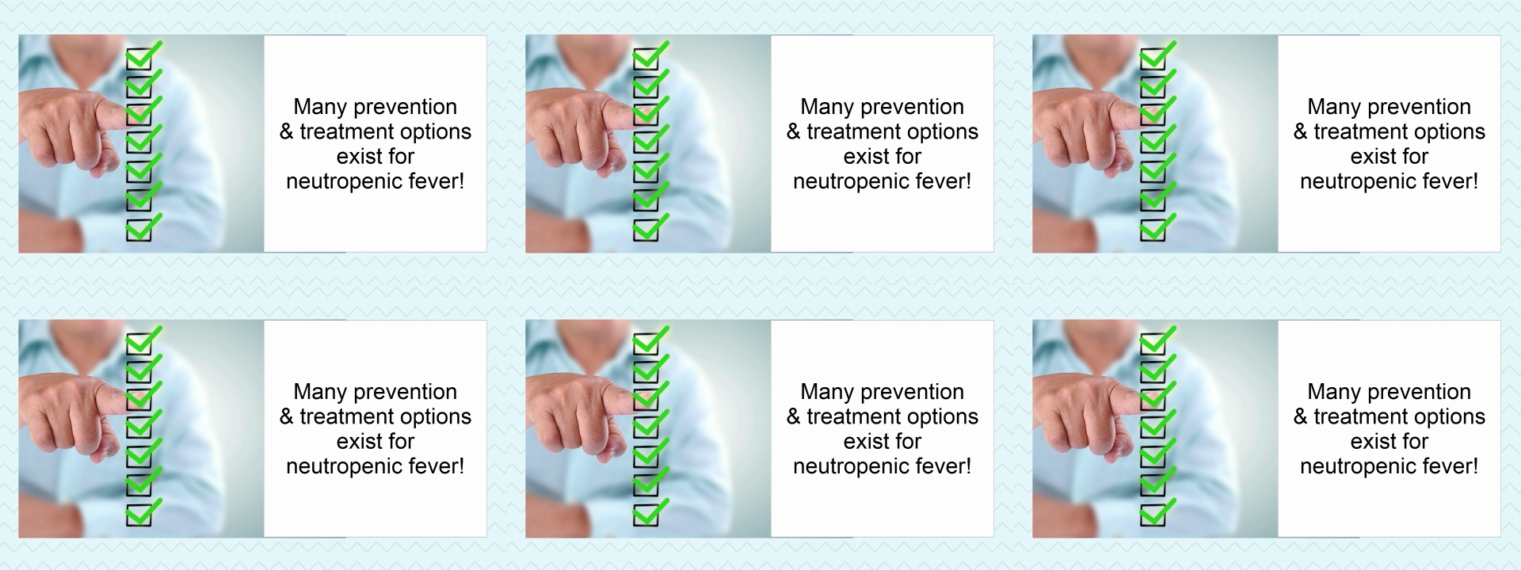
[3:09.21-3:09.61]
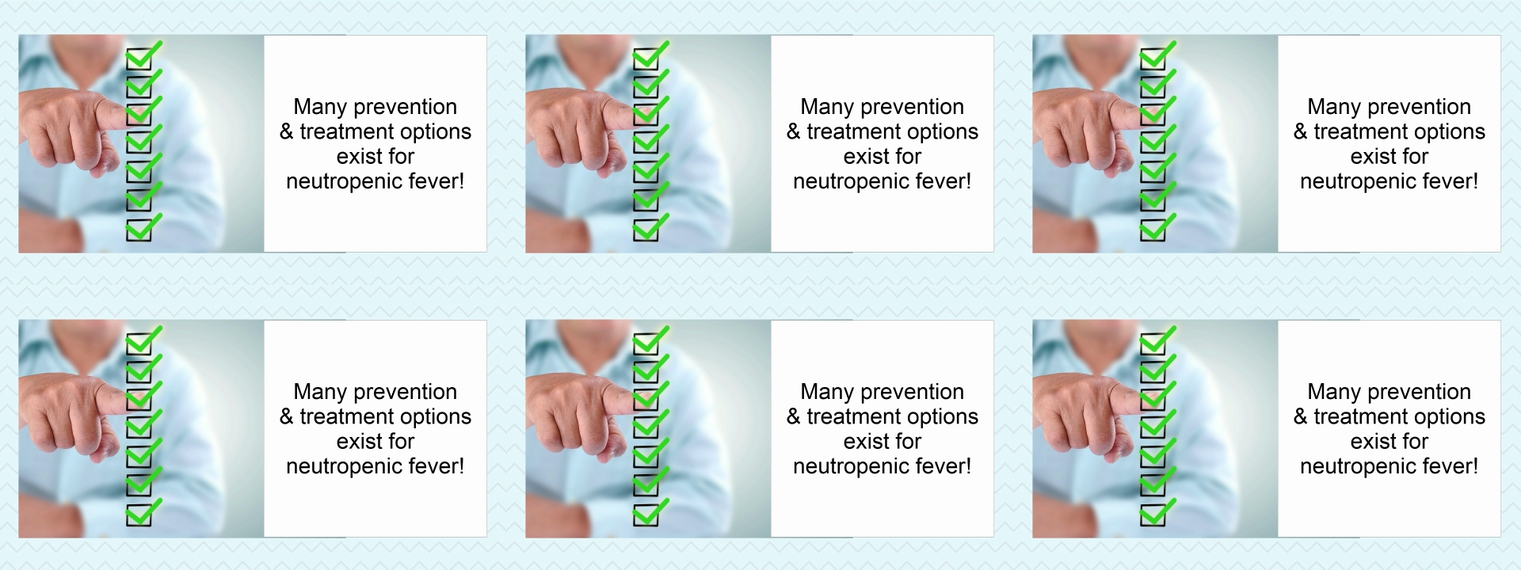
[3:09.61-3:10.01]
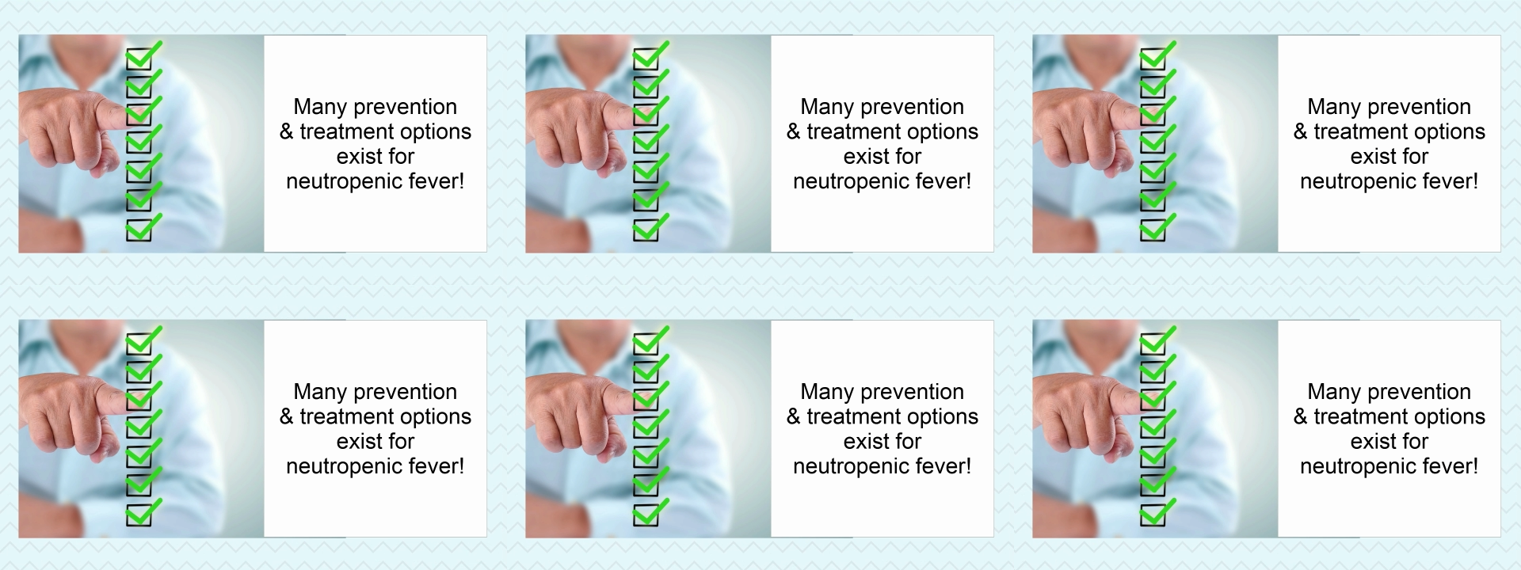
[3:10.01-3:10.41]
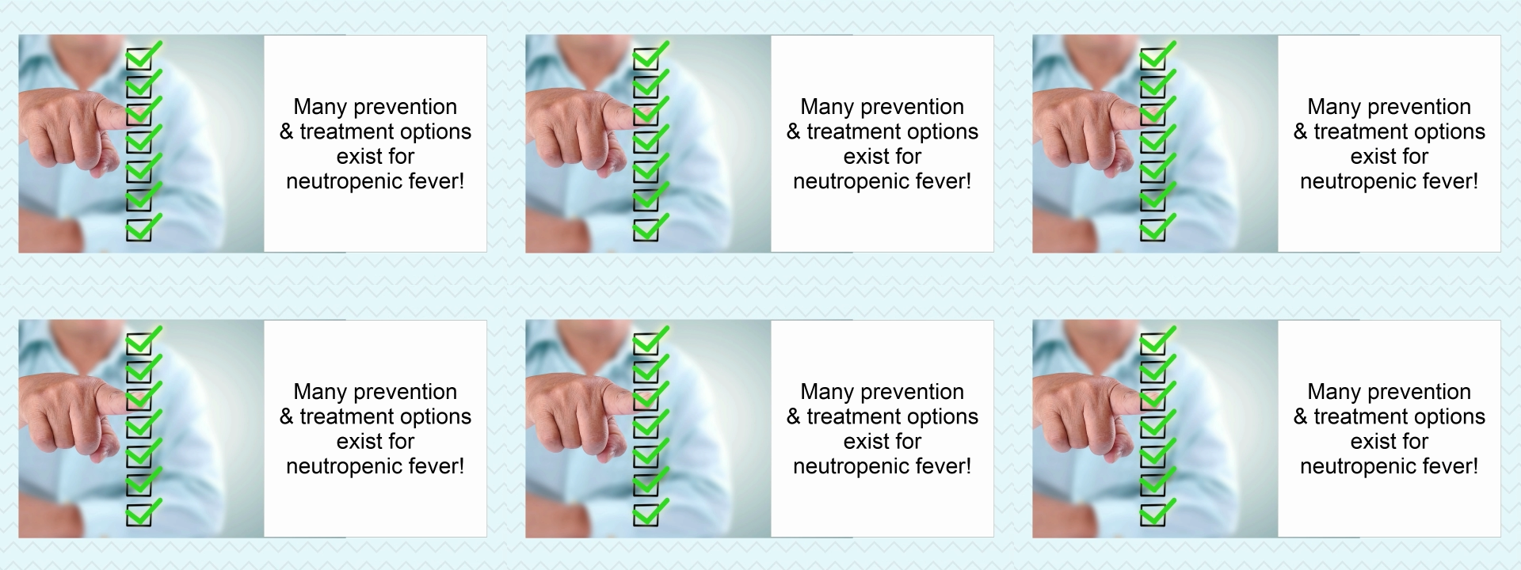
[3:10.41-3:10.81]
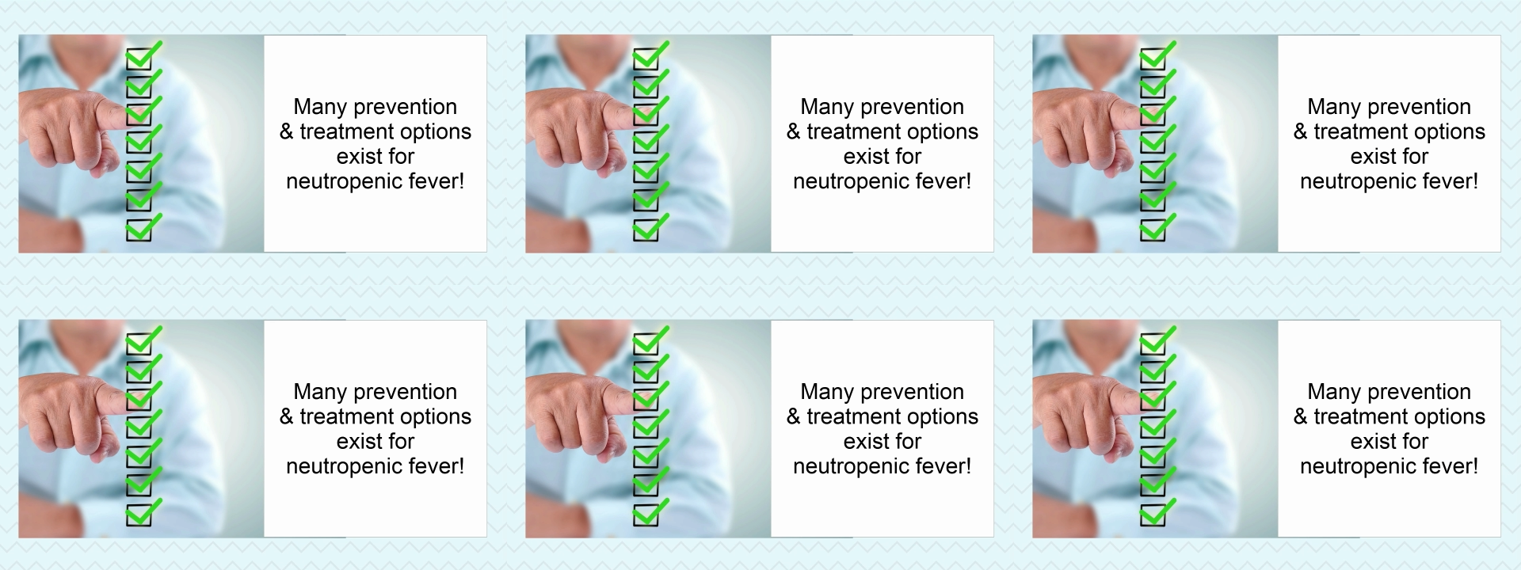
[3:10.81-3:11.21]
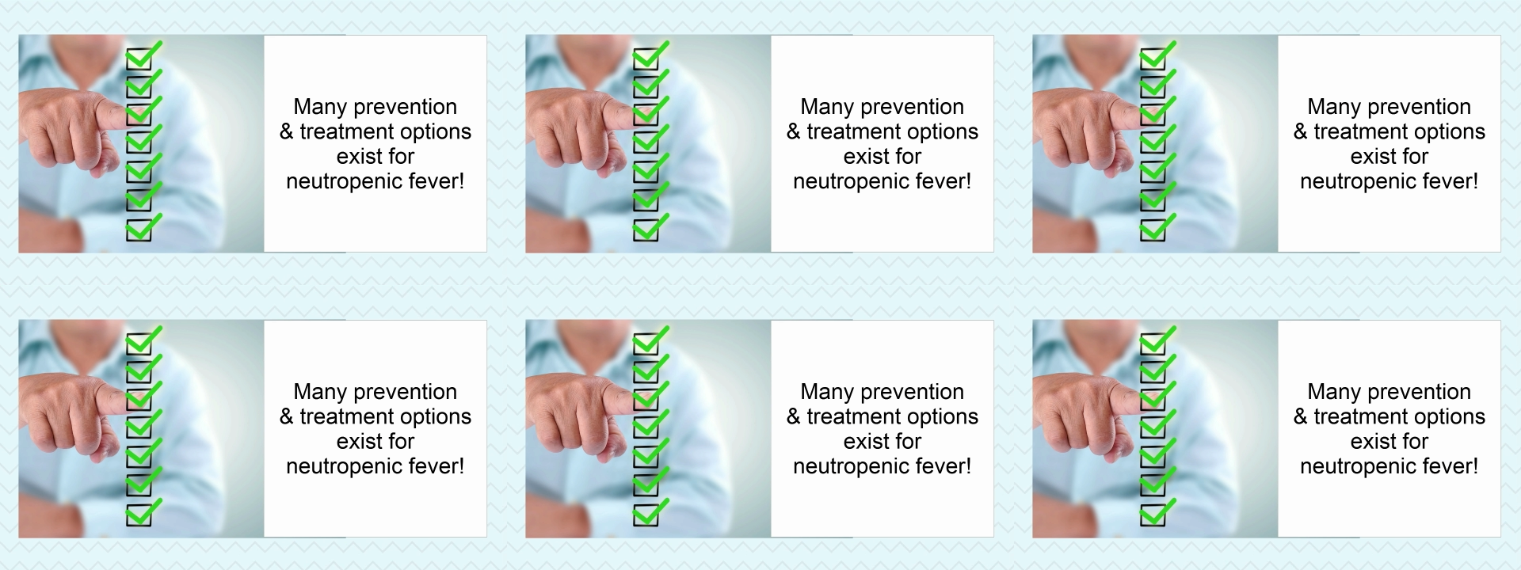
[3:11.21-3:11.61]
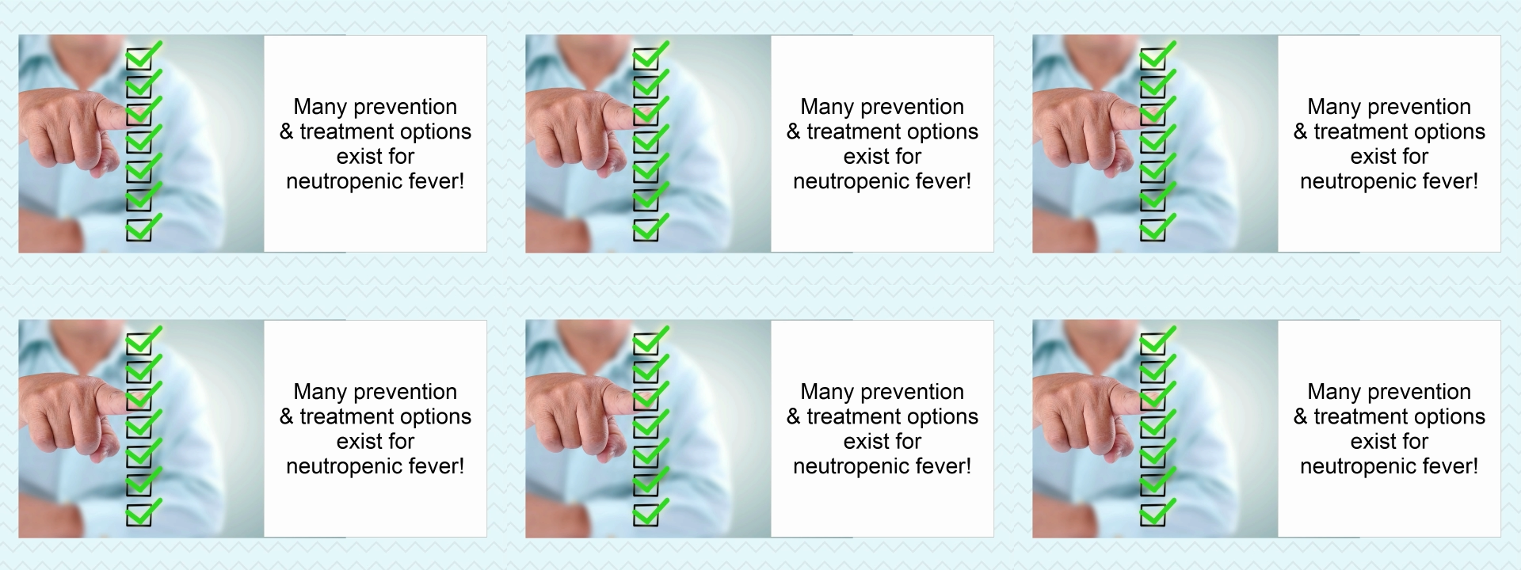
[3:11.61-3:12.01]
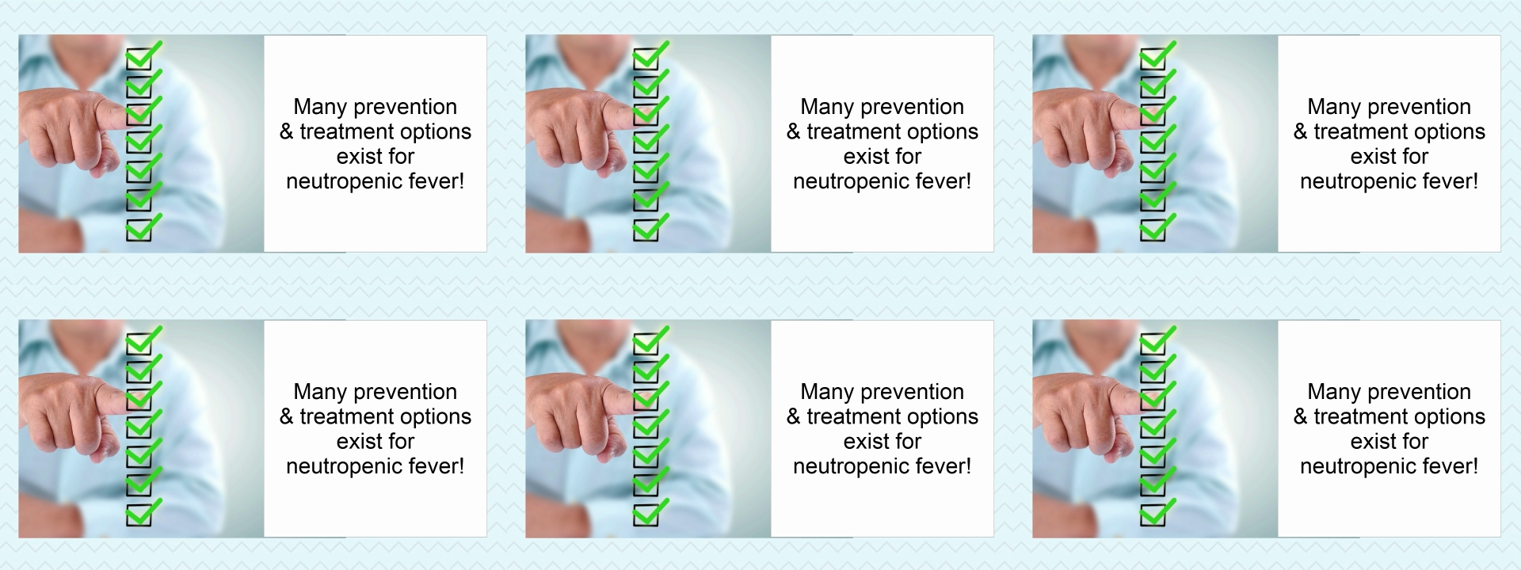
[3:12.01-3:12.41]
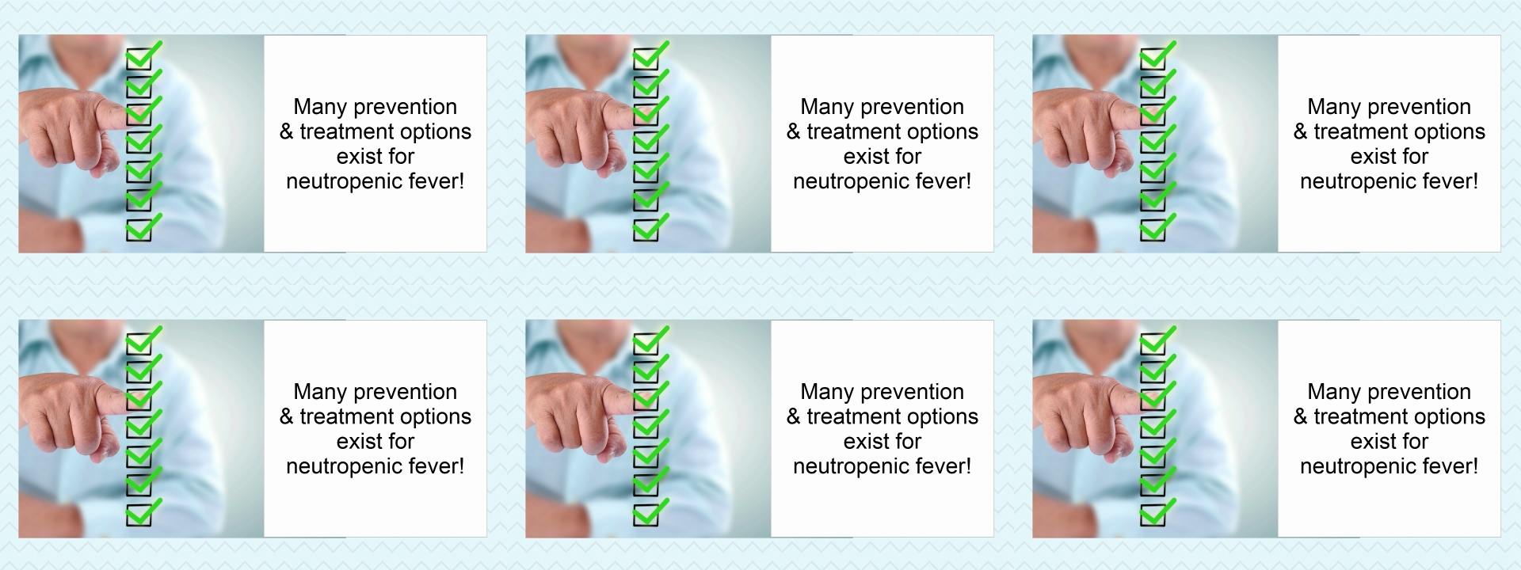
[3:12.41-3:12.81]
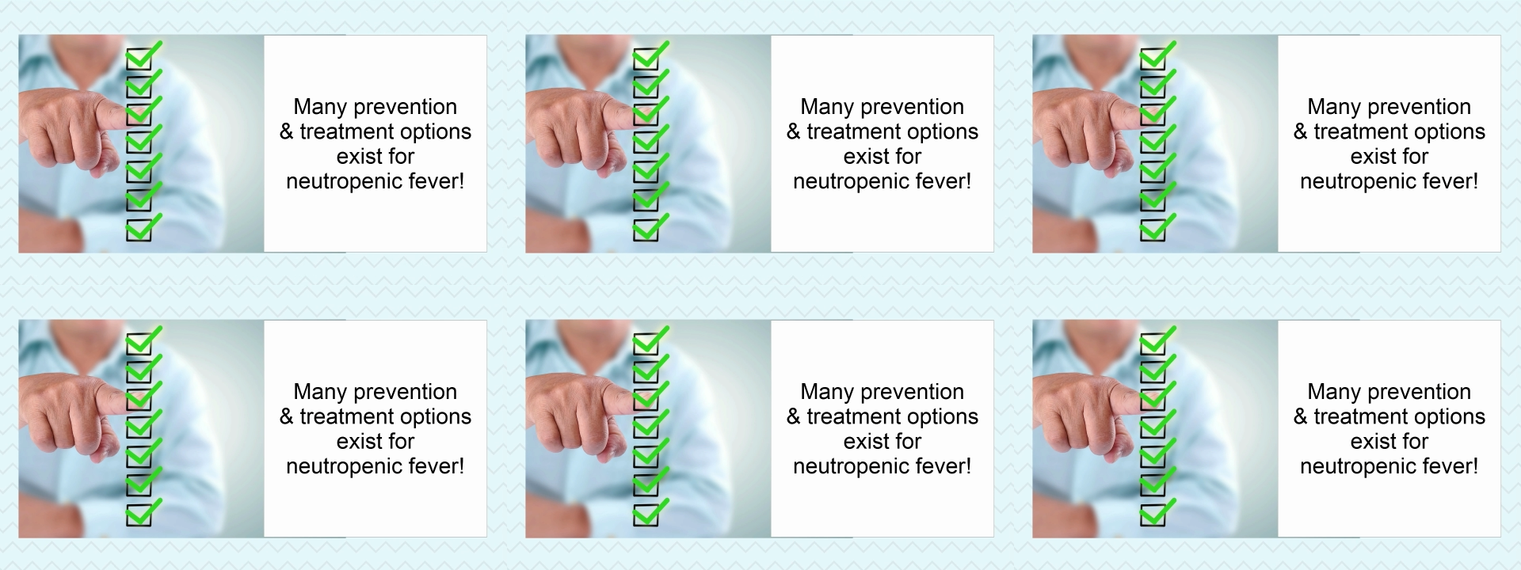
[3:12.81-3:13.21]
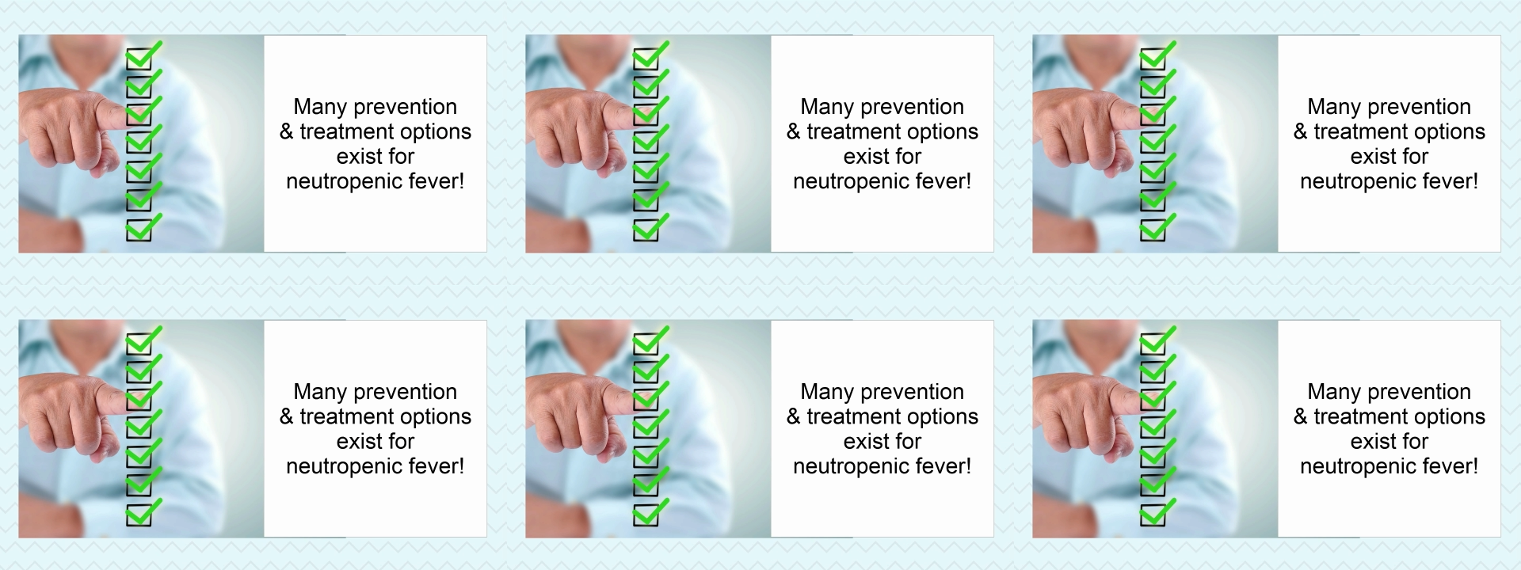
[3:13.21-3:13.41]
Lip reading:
Nobody's mouth can be seen.